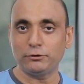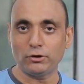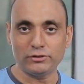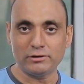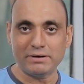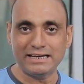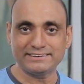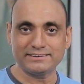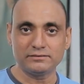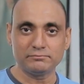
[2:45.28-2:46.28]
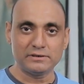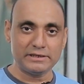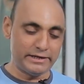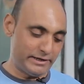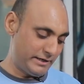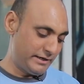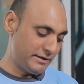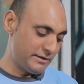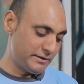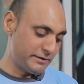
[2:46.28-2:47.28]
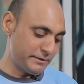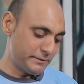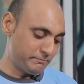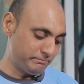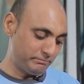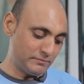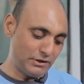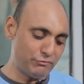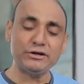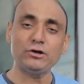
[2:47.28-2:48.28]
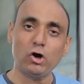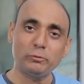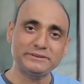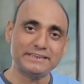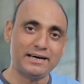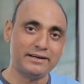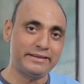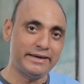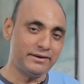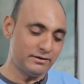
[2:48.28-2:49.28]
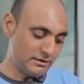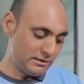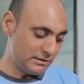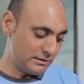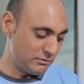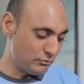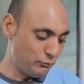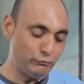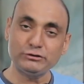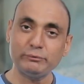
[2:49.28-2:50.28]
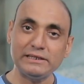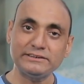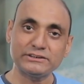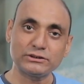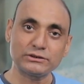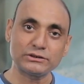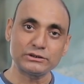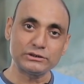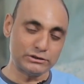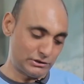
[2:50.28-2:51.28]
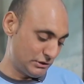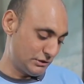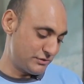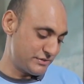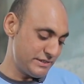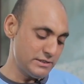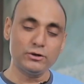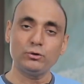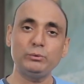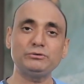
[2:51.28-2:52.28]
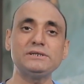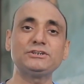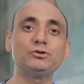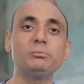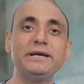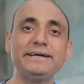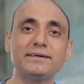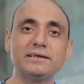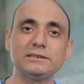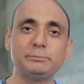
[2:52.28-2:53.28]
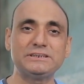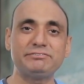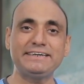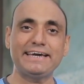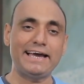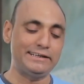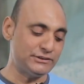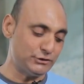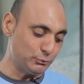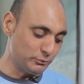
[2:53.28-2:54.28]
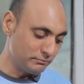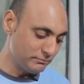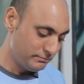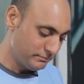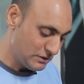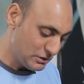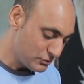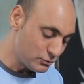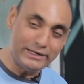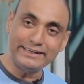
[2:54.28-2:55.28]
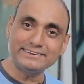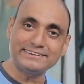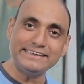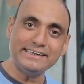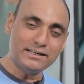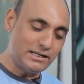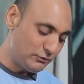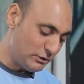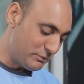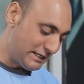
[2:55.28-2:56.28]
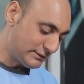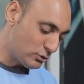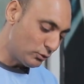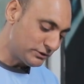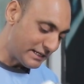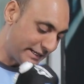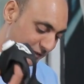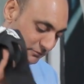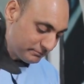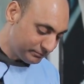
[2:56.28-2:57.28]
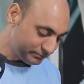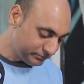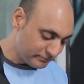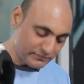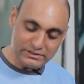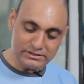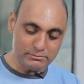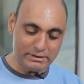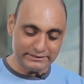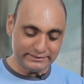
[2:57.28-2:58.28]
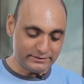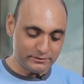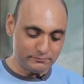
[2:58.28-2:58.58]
put on the mask, and different knobs are there which we'll just see, which will stimulate specific altitude. So let us see how the mask looks like. There's a mask,